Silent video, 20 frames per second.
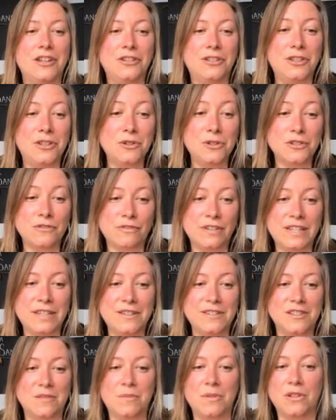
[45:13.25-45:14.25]
Use
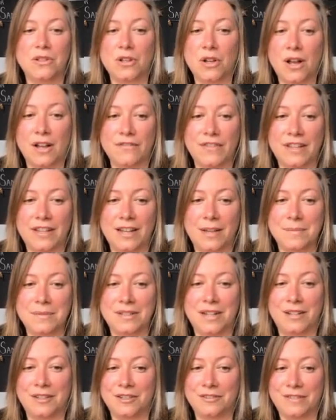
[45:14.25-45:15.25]
reusable coffee cups,
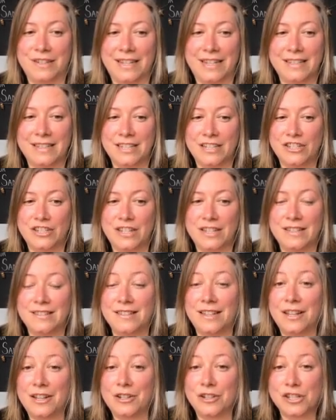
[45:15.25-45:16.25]
cutlery, and
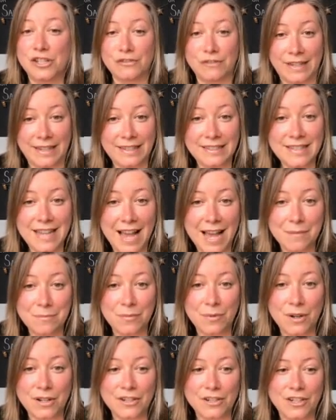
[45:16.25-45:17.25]
dishes. Drink
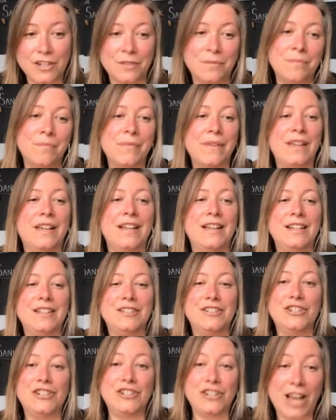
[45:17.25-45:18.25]
tap water.
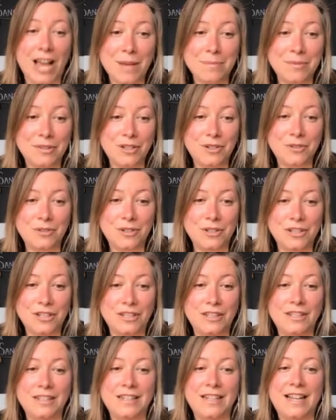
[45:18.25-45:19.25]
Shop
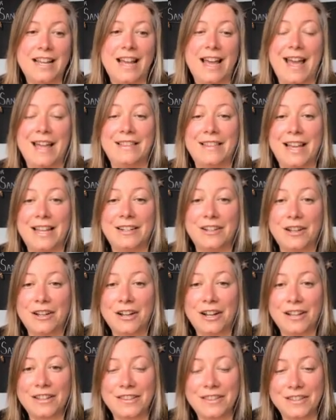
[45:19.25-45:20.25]
local. And then
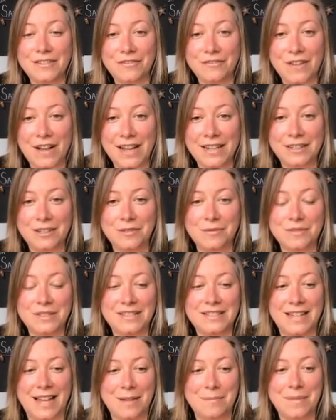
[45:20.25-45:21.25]
the final
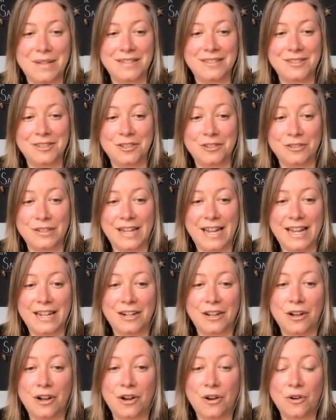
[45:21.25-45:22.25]
step is to
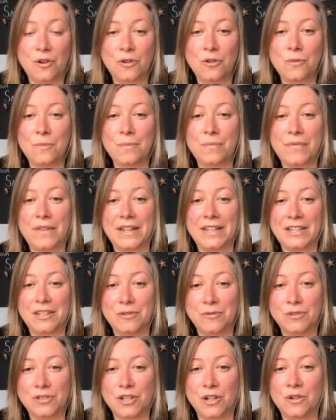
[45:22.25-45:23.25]
create a home that
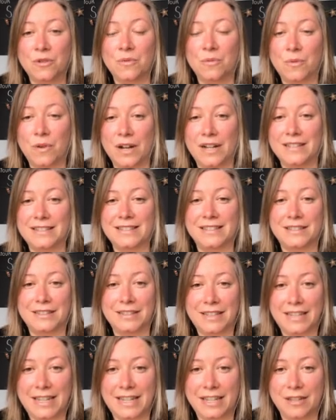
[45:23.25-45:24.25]
you don't want to
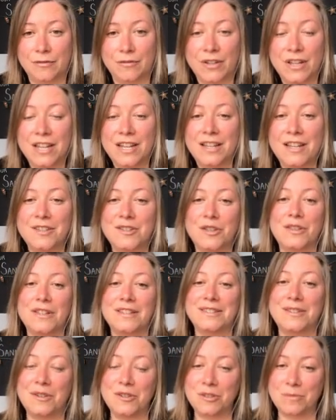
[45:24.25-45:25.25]
leave. So
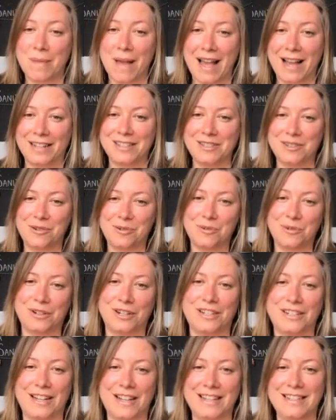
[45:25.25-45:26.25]
this goes back to
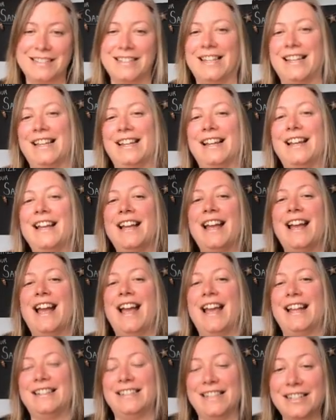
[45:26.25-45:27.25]
organizing
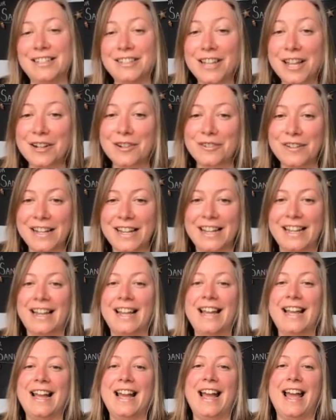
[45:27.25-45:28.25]
and
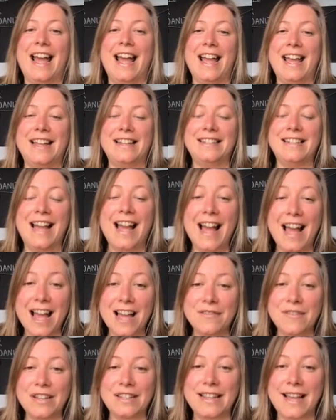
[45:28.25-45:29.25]
decluttering and
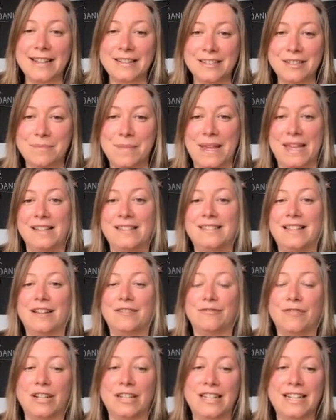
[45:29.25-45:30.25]
having that space
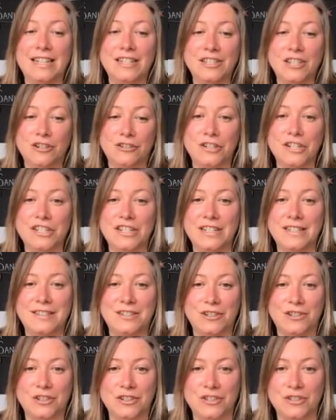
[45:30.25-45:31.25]
that really
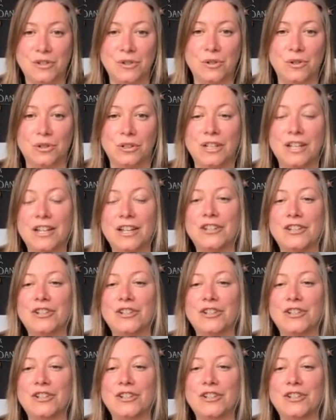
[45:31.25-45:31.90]
nourishes your soul.